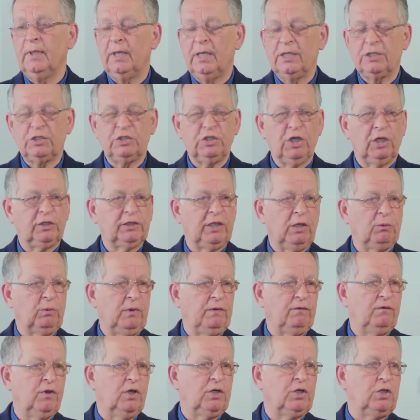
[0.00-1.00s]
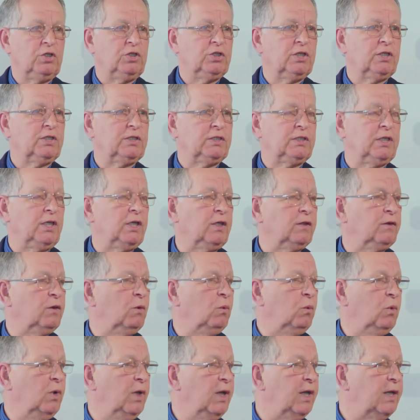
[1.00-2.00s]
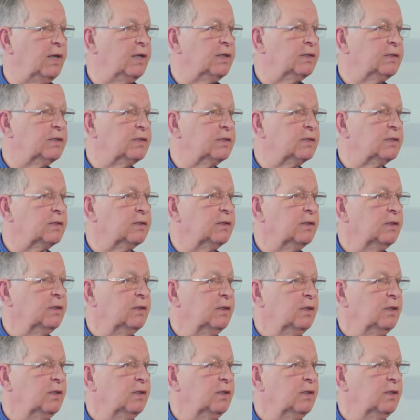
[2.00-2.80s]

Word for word: It's not that we've got to just sing the words,